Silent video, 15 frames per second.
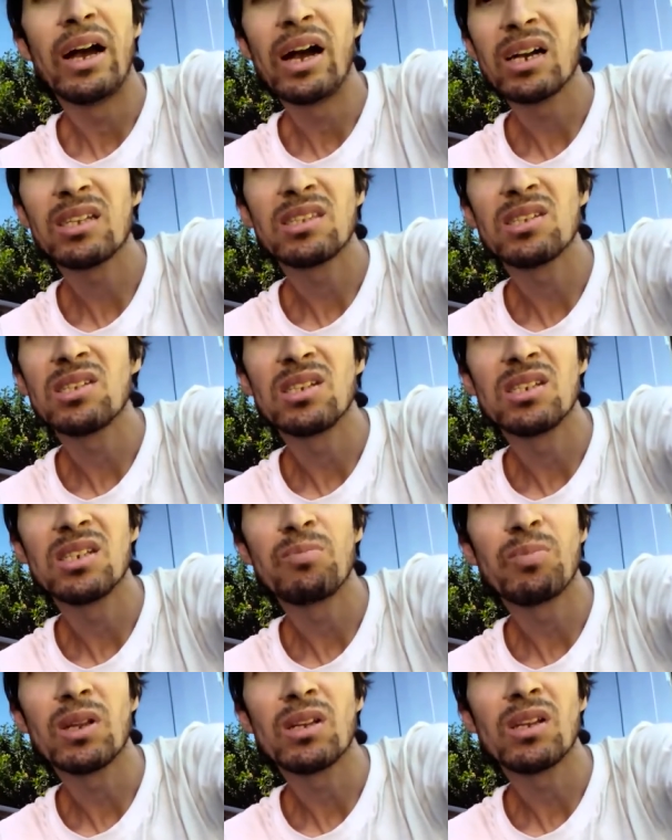acted
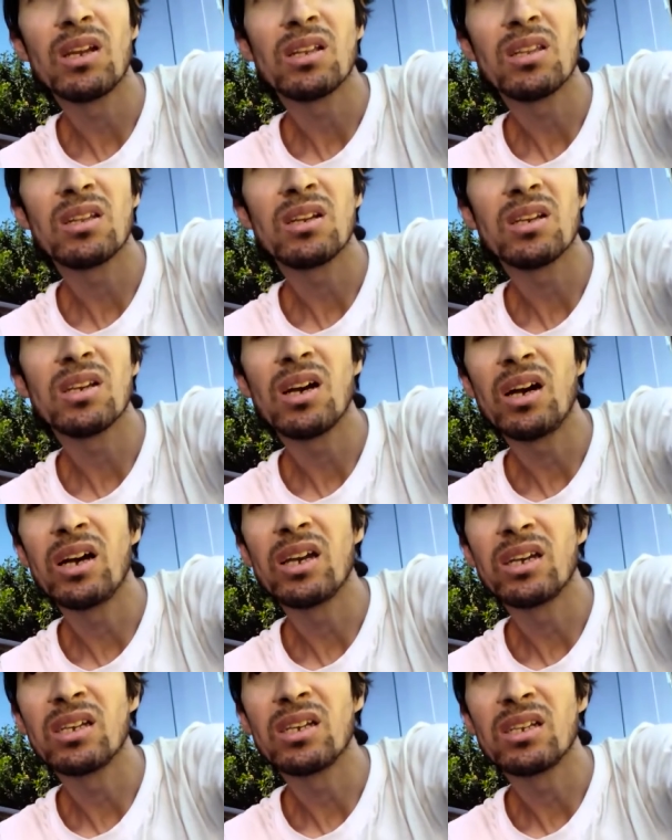independently
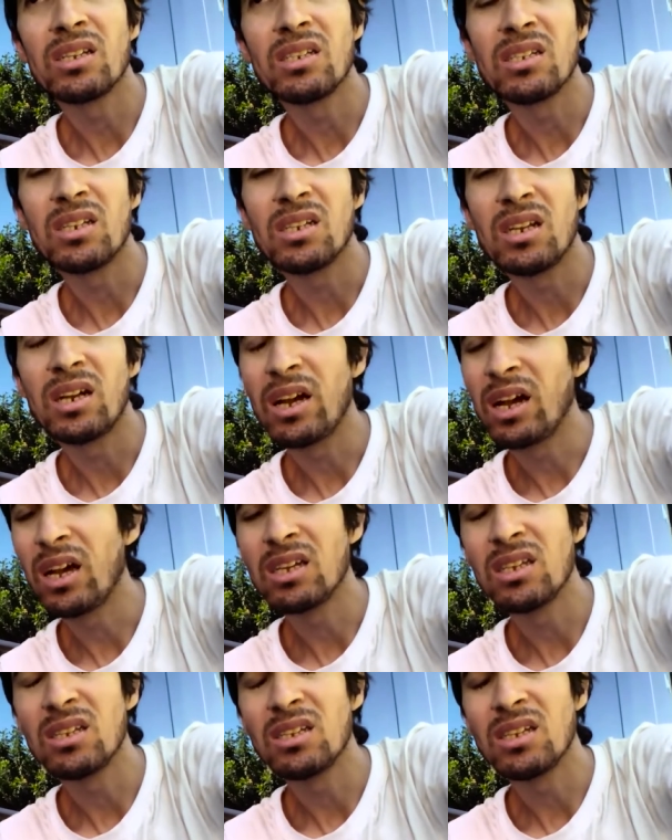I I,
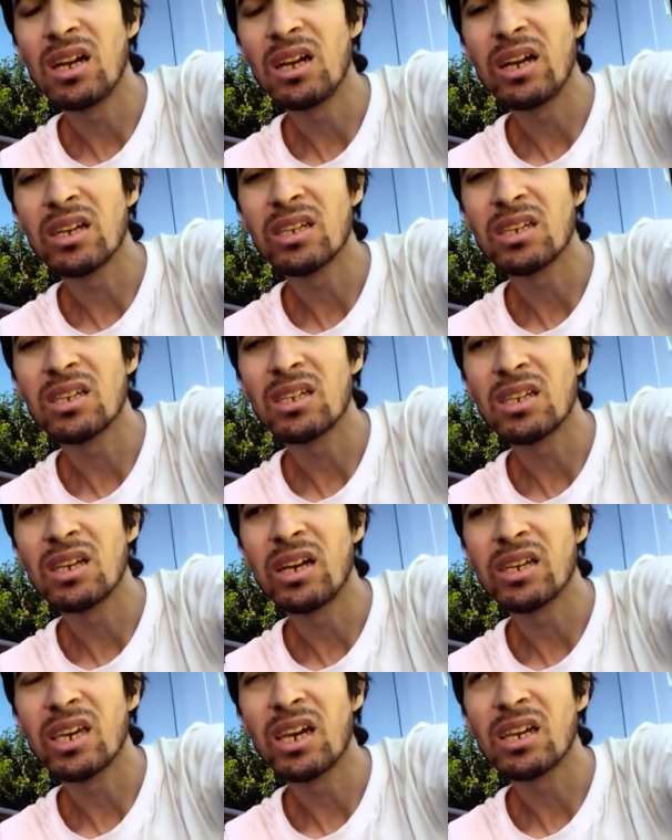I,
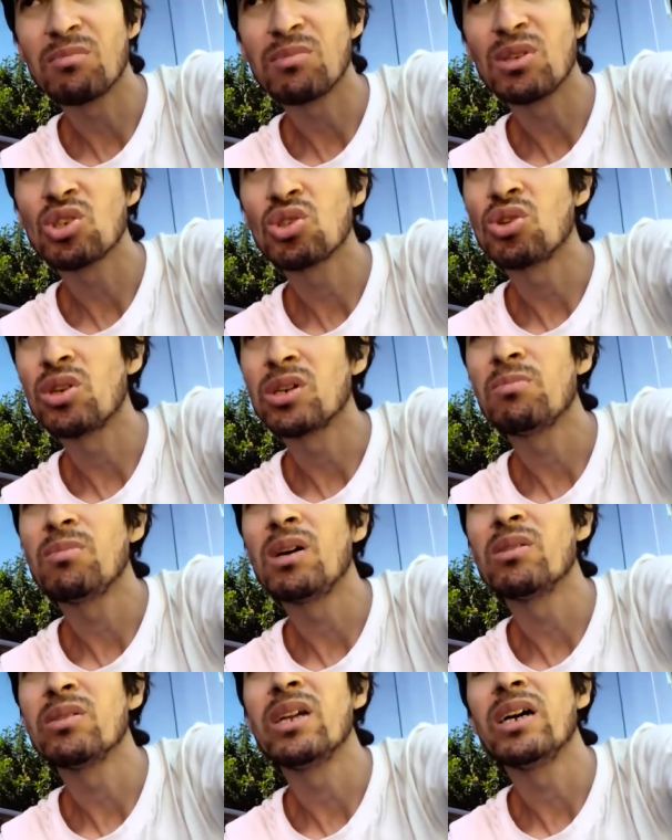I can't be sure
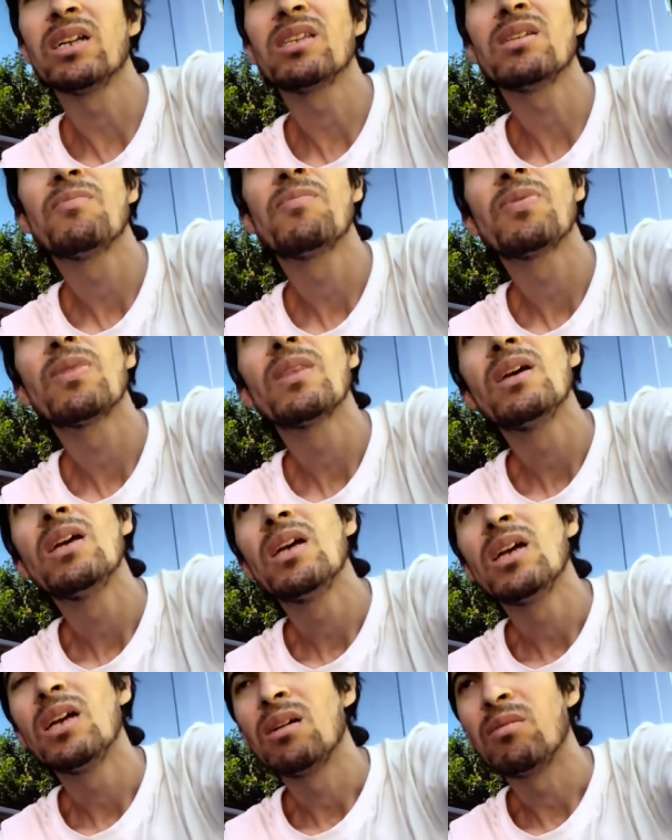about that
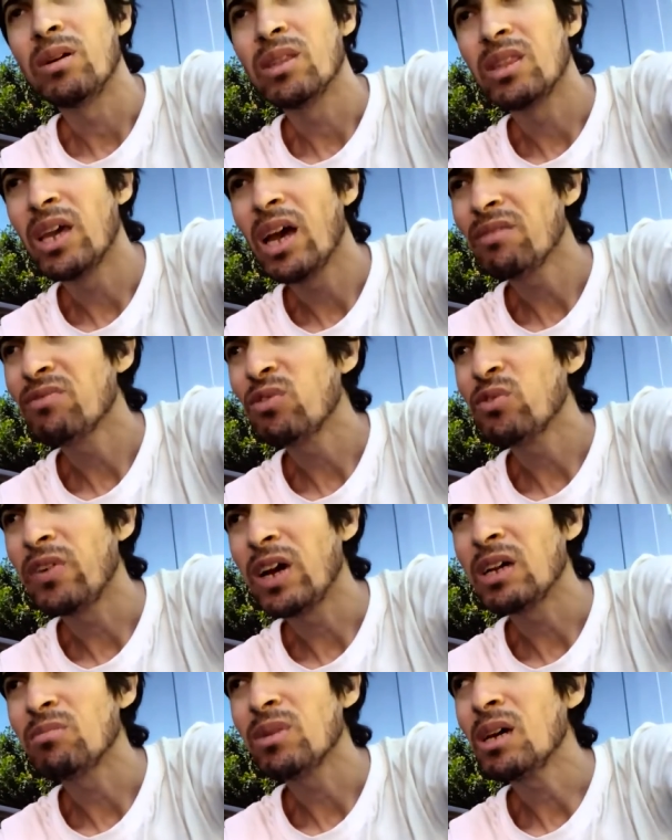but they have to
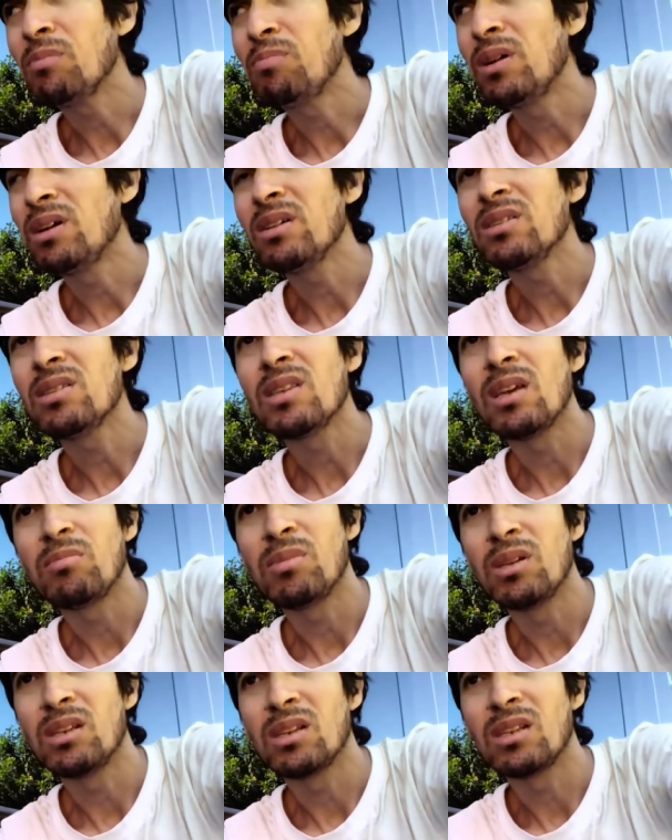find me a place I
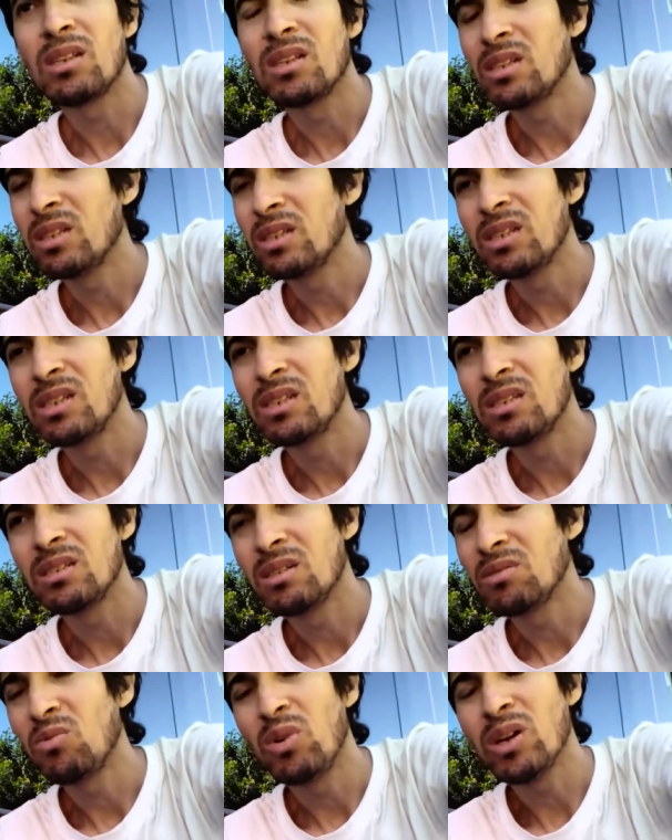mean
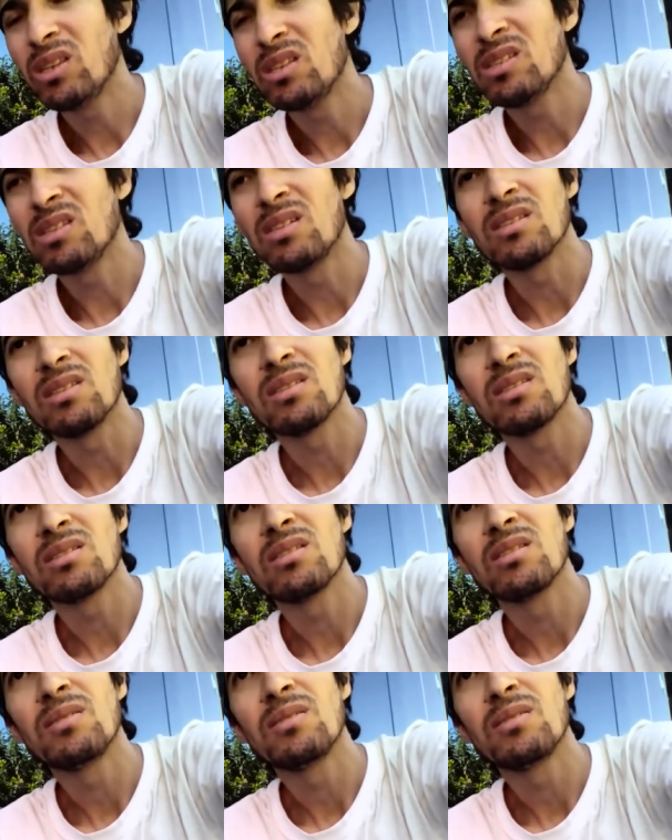what is this